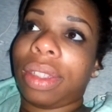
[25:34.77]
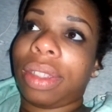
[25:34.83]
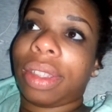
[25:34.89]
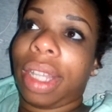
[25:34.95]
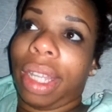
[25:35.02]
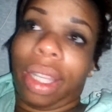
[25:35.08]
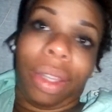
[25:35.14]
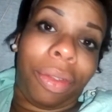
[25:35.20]

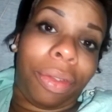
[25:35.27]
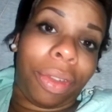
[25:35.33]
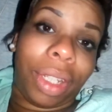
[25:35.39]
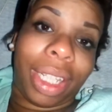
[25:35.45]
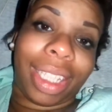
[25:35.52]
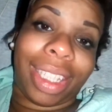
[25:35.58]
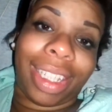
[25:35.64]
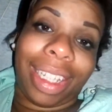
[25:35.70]
thank you for
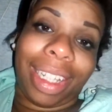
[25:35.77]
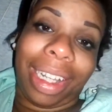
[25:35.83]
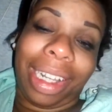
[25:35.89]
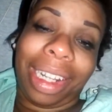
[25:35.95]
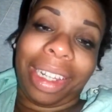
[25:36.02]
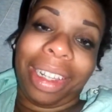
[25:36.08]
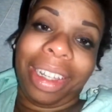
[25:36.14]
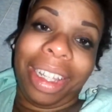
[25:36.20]

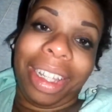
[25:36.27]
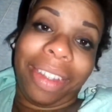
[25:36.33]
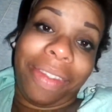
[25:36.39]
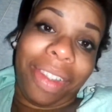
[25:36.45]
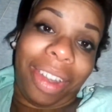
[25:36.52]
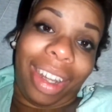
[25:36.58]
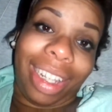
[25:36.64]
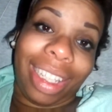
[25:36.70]
listening. If
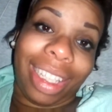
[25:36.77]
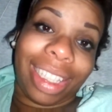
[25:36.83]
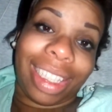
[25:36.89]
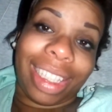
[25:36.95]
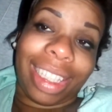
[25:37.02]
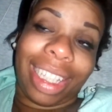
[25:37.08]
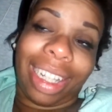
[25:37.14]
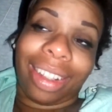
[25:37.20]
you are
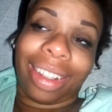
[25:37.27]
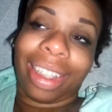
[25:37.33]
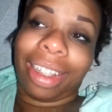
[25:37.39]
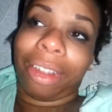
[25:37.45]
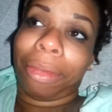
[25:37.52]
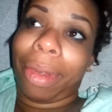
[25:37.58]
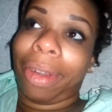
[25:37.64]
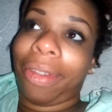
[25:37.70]
listening out
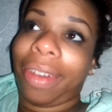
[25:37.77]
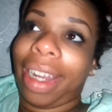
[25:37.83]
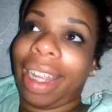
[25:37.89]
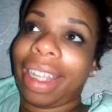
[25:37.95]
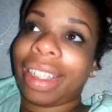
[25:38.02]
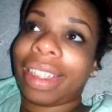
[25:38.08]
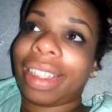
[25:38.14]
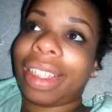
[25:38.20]
there in my
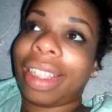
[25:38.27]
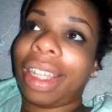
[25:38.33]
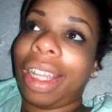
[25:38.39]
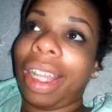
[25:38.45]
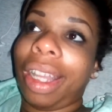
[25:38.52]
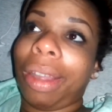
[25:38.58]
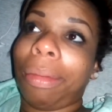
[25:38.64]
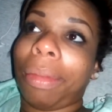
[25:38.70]
rant,
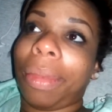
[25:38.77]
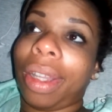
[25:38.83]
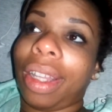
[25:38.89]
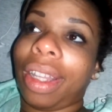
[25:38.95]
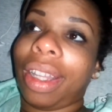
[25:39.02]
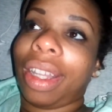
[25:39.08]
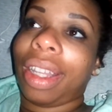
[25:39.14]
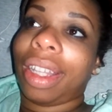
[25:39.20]
but
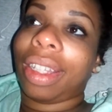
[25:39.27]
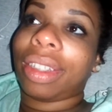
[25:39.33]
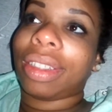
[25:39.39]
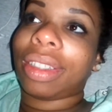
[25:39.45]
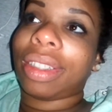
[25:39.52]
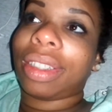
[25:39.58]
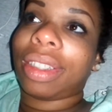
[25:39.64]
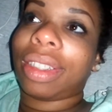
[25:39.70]

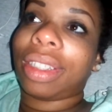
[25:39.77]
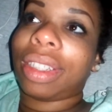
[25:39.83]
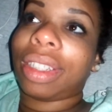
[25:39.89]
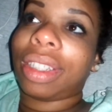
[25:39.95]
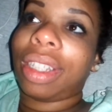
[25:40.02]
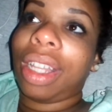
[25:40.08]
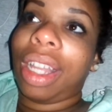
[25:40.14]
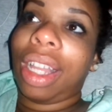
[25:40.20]

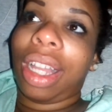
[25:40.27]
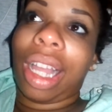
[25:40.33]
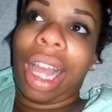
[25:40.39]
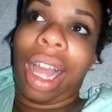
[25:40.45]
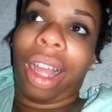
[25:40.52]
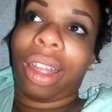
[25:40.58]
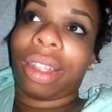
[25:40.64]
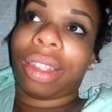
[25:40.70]

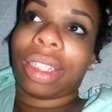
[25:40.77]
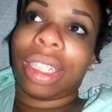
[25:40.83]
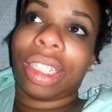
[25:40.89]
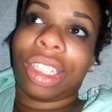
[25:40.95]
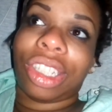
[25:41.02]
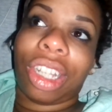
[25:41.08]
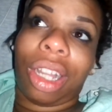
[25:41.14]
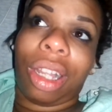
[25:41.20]
I'll
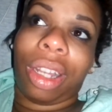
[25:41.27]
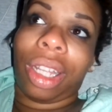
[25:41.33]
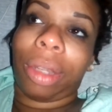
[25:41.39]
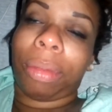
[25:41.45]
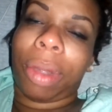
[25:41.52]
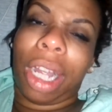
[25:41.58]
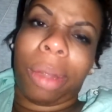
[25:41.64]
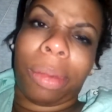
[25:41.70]
hit y'all
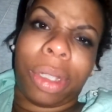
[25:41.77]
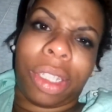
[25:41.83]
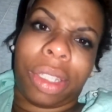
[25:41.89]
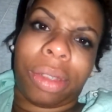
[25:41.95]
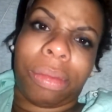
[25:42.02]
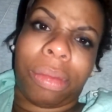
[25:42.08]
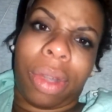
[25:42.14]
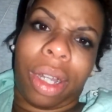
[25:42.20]
up probably
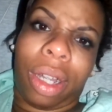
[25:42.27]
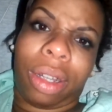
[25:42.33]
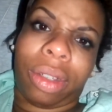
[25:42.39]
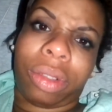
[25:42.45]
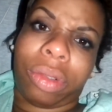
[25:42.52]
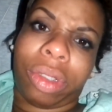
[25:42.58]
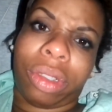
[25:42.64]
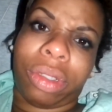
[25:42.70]
tomorrow.
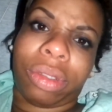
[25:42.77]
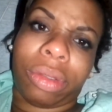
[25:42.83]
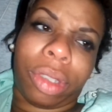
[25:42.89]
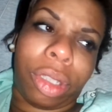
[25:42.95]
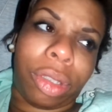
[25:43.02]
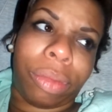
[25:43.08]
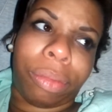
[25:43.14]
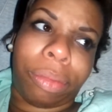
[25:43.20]
Well,
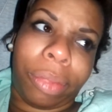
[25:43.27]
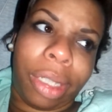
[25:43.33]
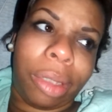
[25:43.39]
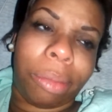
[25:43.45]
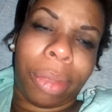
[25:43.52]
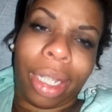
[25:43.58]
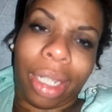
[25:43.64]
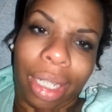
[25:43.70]
it'll be
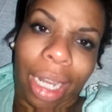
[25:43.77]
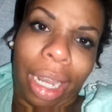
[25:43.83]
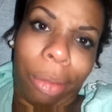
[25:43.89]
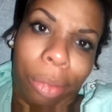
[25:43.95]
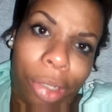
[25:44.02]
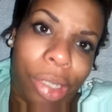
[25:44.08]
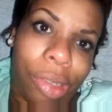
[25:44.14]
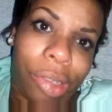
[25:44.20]
Monday
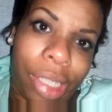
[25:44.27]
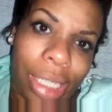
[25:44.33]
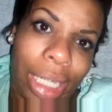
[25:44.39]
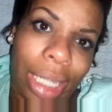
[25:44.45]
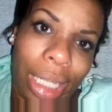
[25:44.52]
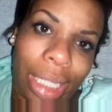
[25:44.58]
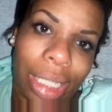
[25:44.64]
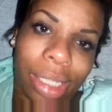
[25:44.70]
when you
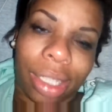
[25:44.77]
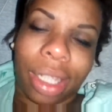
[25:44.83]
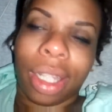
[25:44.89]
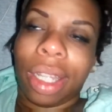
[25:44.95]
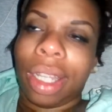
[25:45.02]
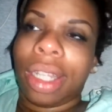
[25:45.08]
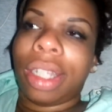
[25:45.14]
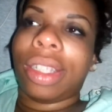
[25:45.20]
see this.
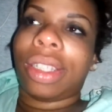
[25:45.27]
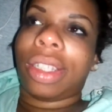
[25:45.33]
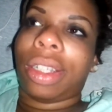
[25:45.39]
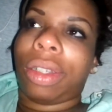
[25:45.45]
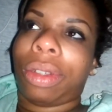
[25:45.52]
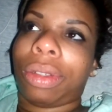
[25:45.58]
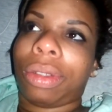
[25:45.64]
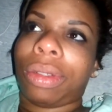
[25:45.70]

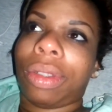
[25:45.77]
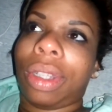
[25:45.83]
So,